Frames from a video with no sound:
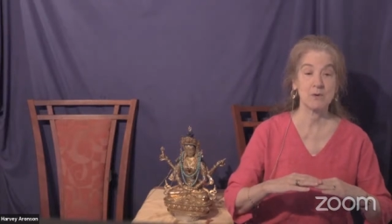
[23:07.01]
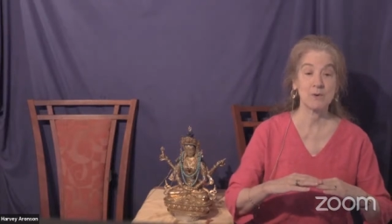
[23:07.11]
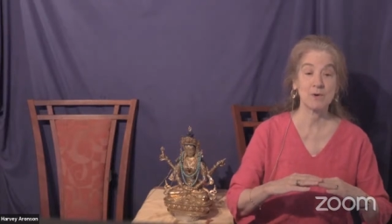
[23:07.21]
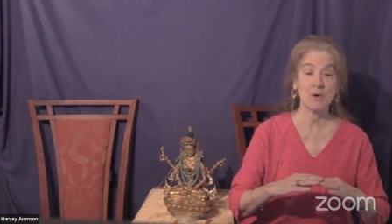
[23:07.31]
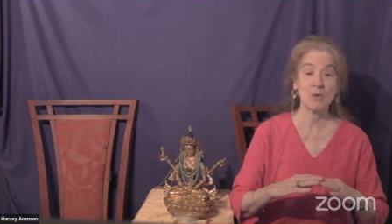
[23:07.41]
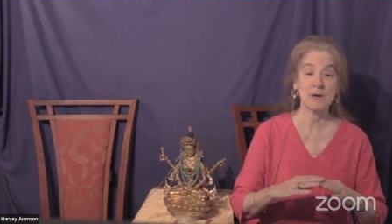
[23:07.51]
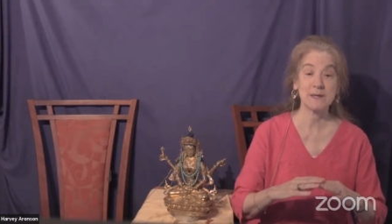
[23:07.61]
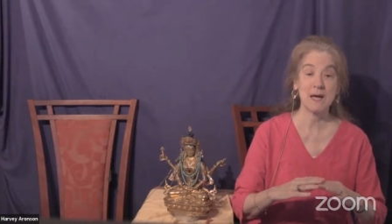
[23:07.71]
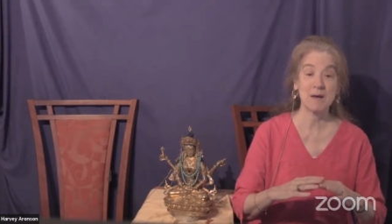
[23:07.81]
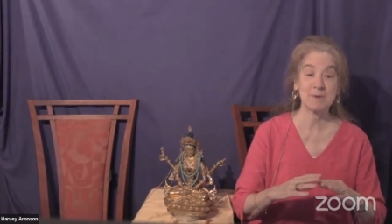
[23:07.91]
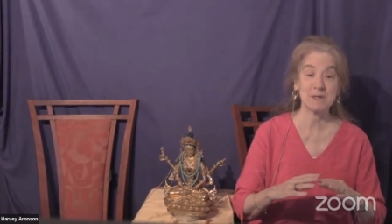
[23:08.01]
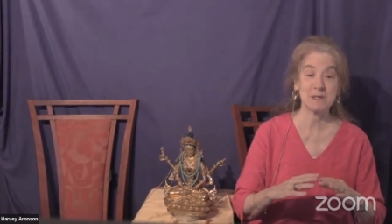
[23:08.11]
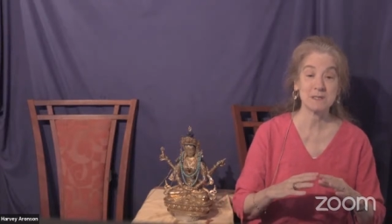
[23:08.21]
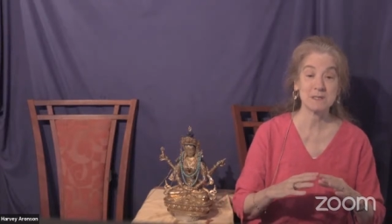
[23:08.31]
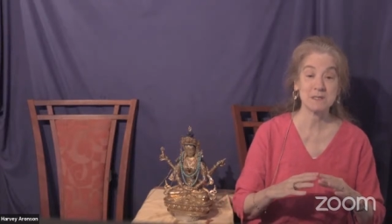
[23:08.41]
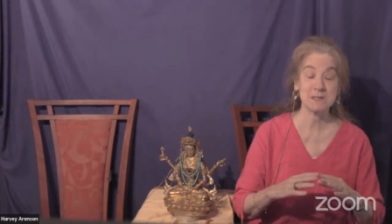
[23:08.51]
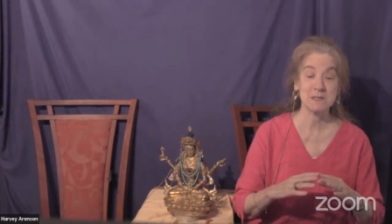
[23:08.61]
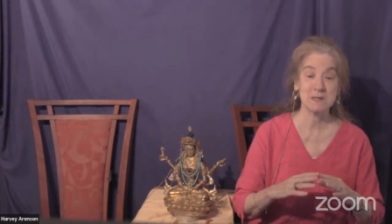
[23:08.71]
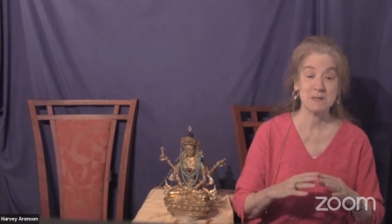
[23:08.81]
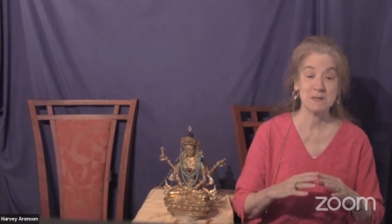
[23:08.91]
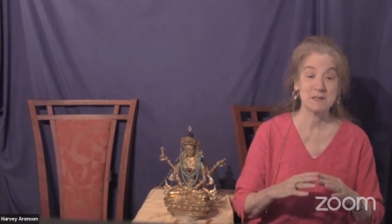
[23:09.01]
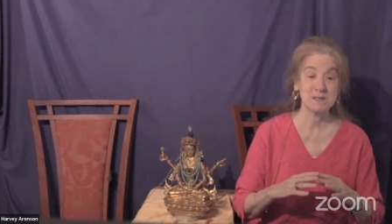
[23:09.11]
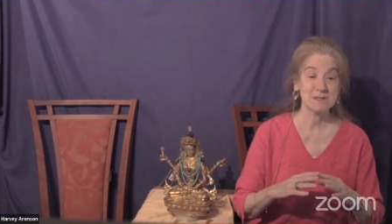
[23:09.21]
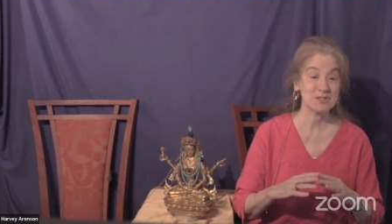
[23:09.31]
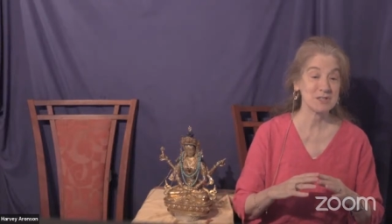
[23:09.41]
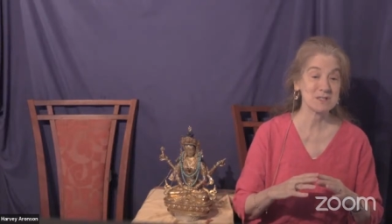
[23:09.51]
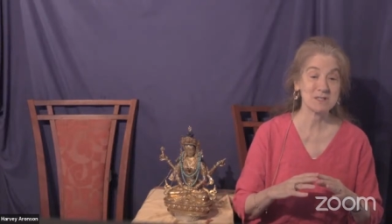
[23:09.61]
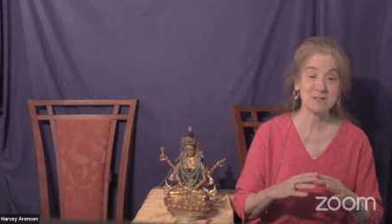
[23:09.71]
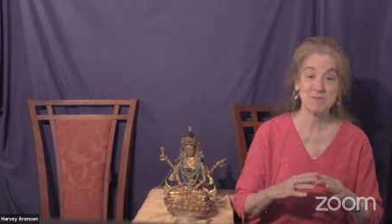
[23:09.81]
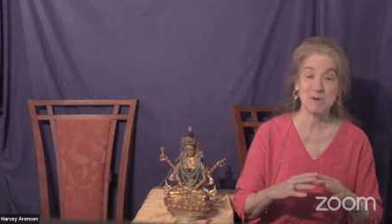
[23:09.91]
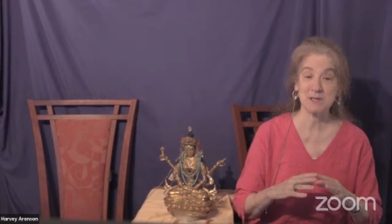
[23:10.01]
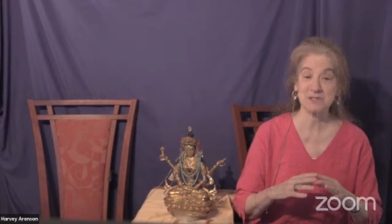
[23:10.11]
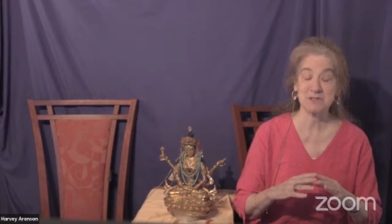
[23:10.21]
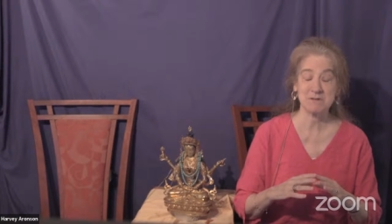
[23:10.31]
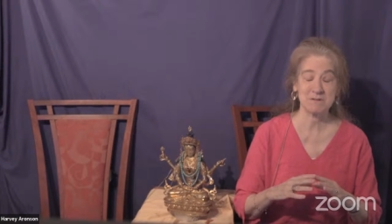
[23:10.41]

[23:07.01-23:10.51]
We all want happiness just as much.